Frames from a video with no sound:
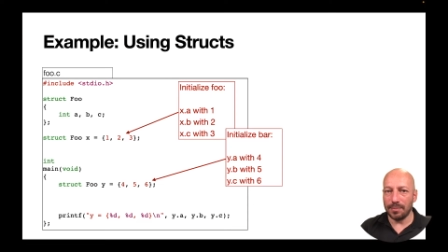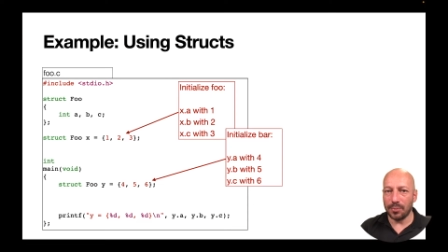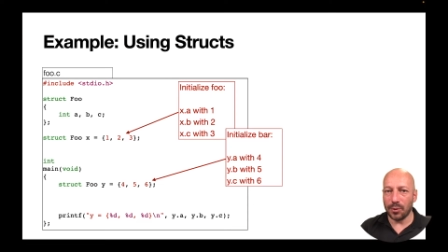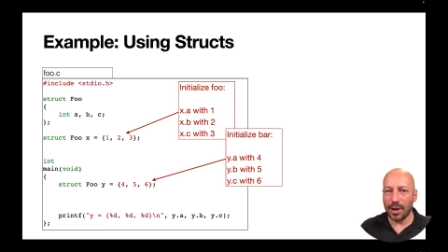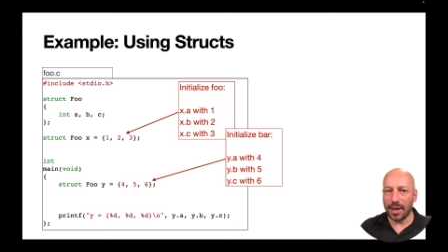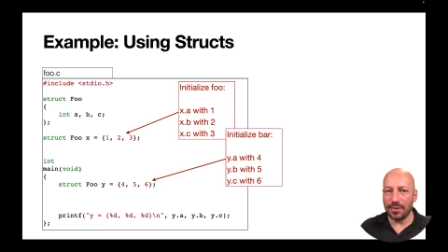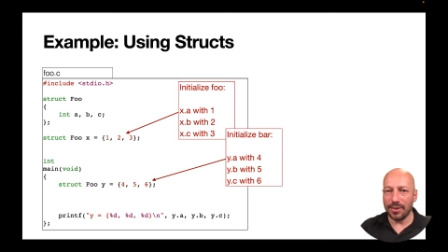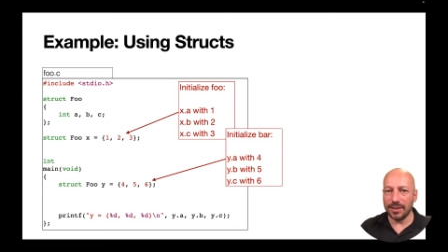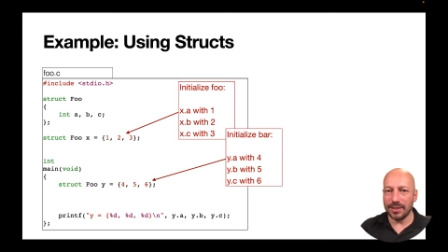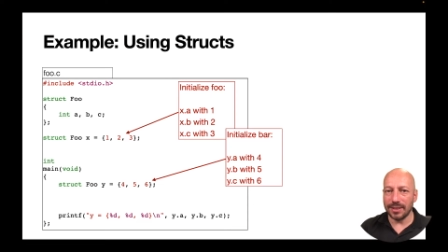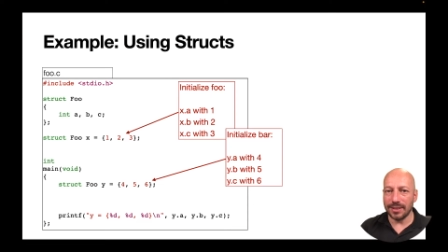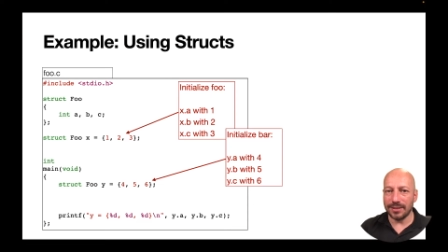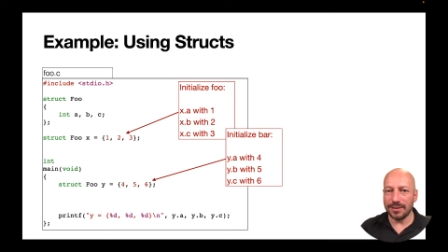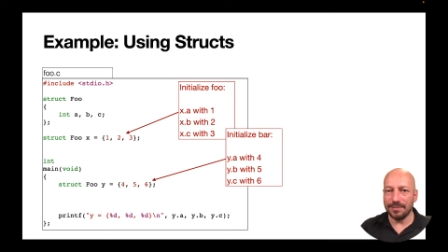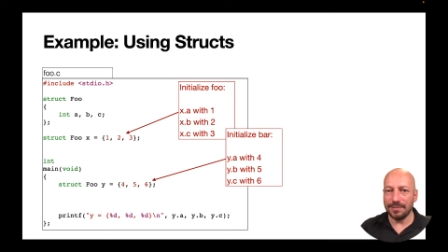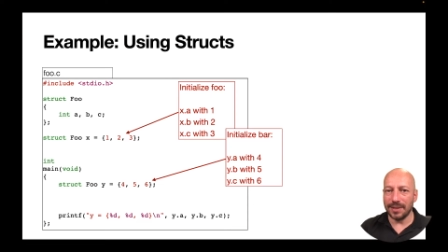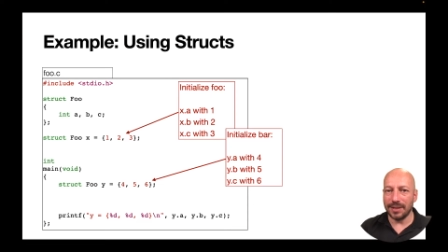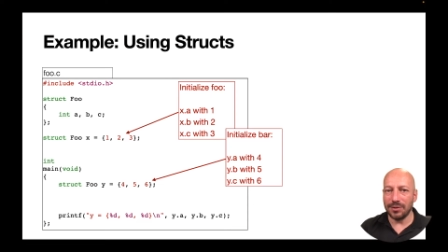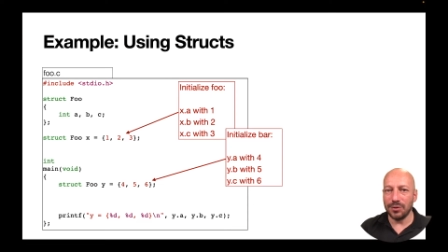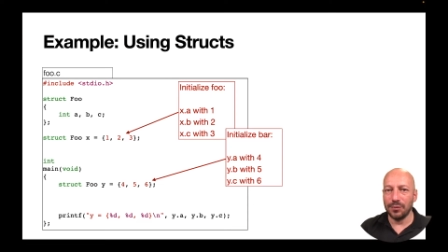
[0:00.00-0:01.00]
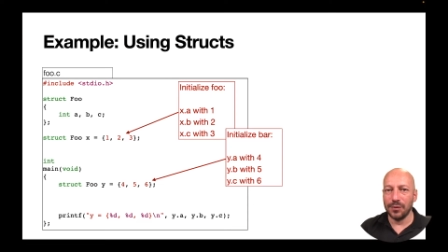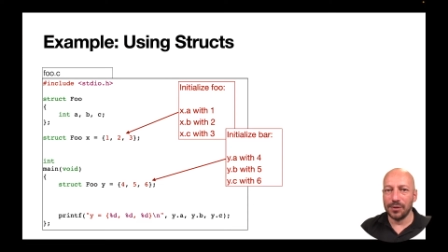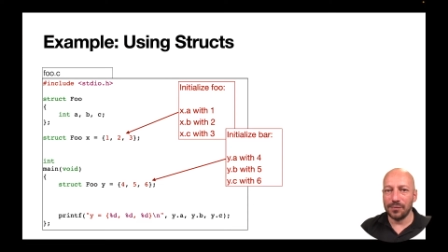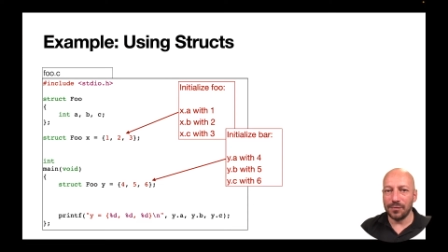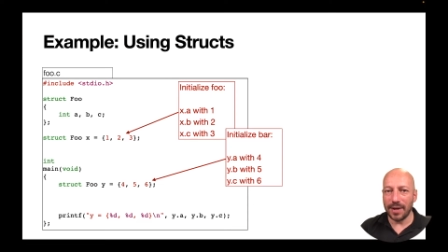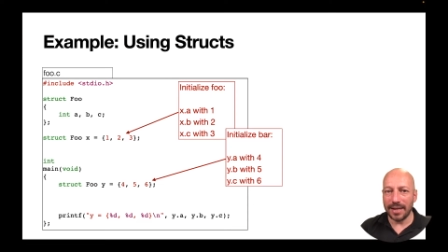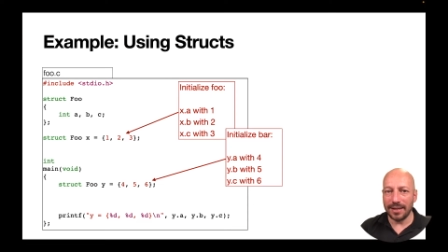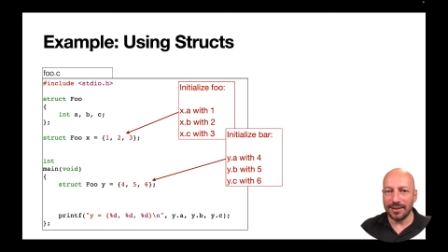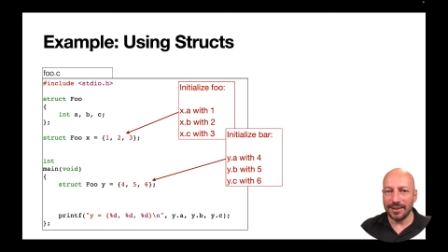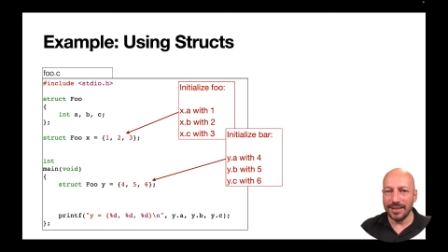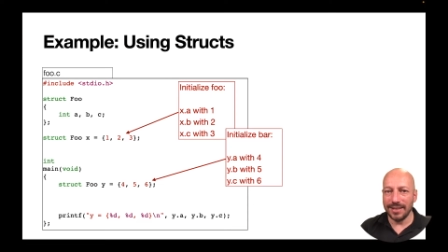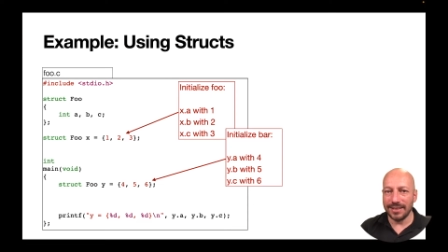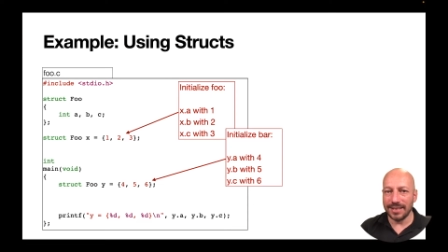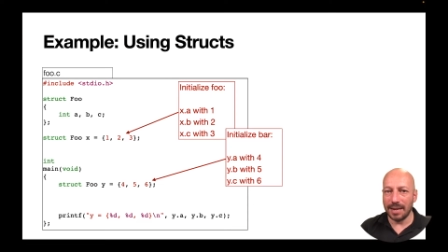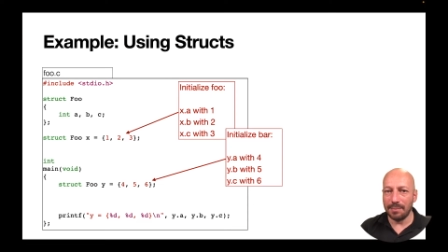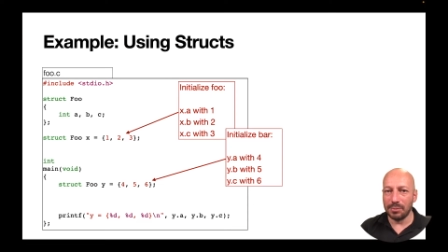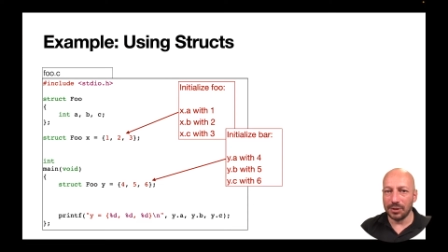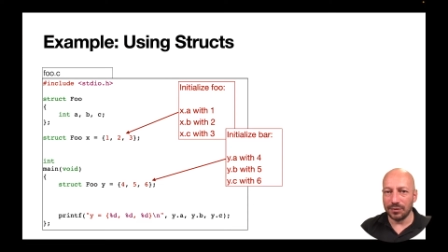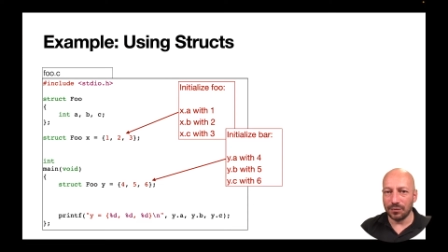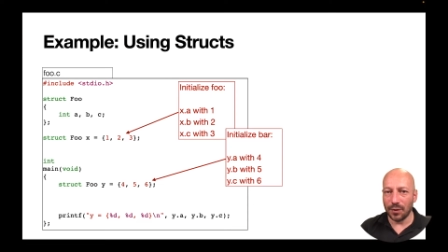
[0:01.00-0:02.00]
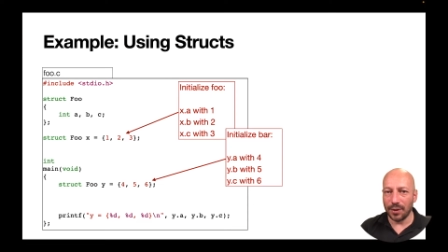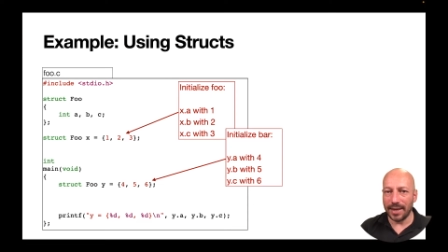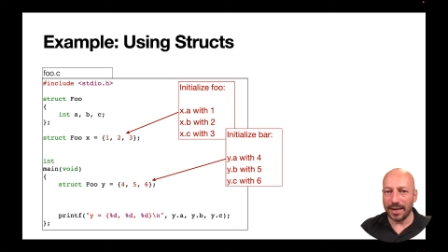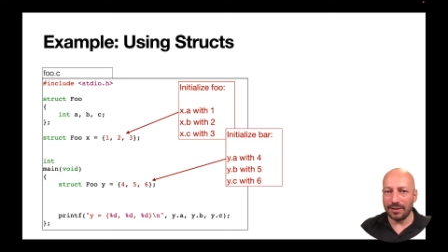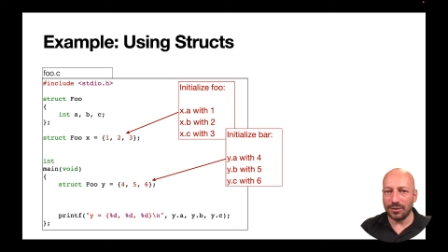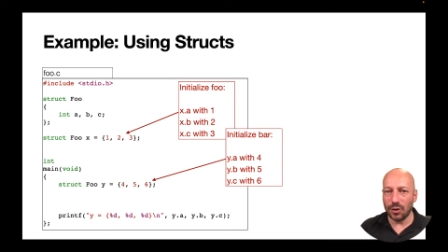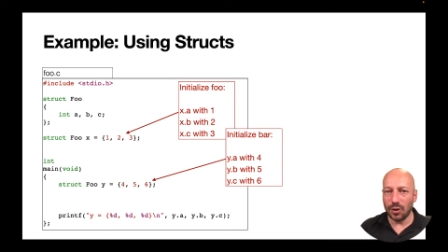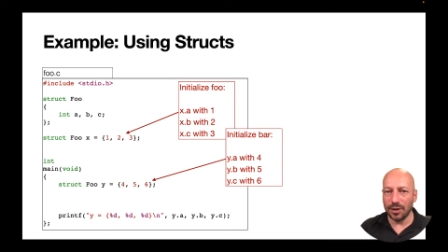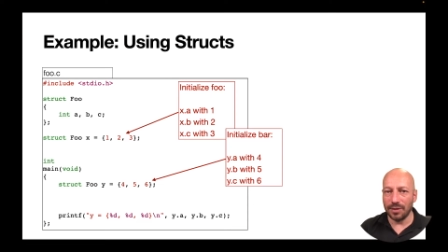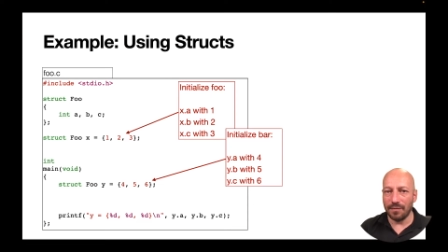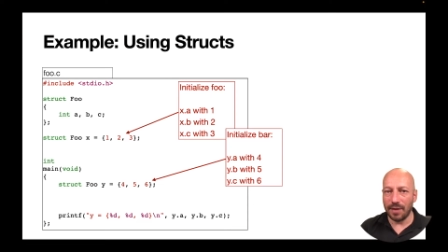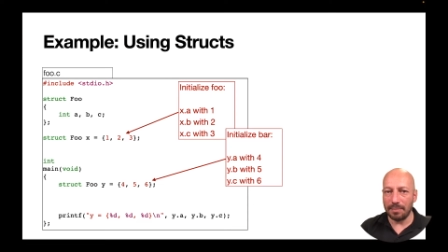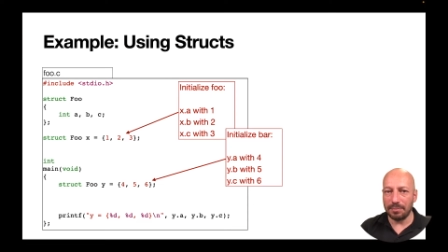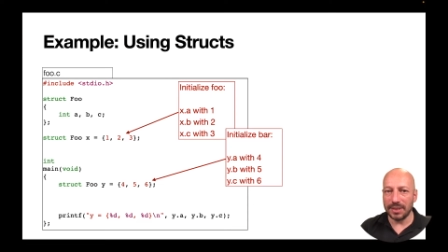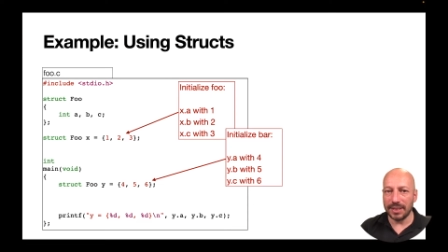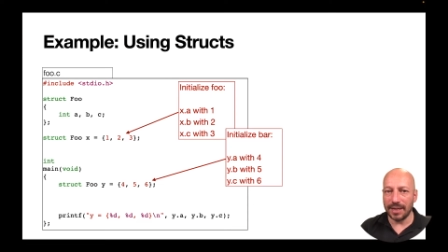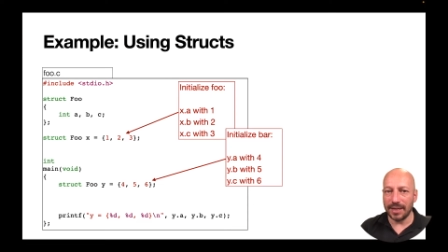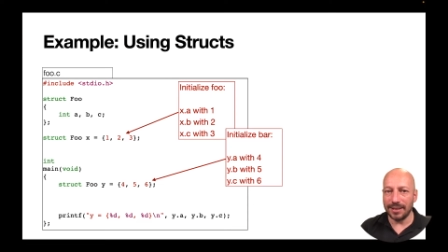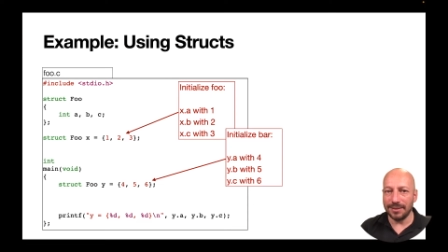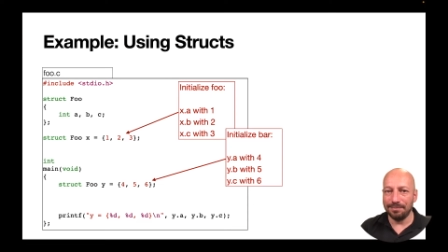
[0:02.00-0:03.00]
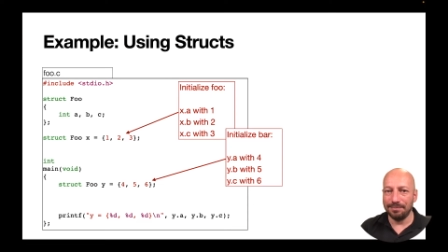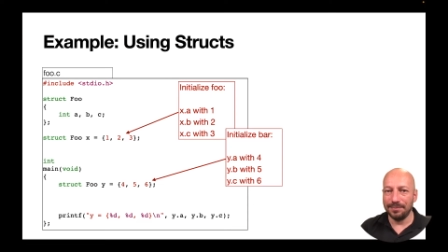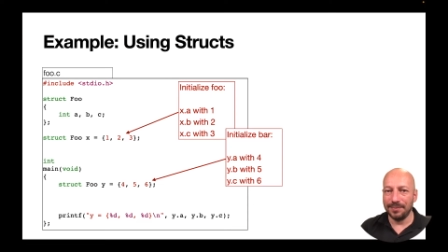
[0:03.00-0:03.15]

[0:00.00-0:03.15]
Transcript: parenthesis. And you will find examples for that on the website.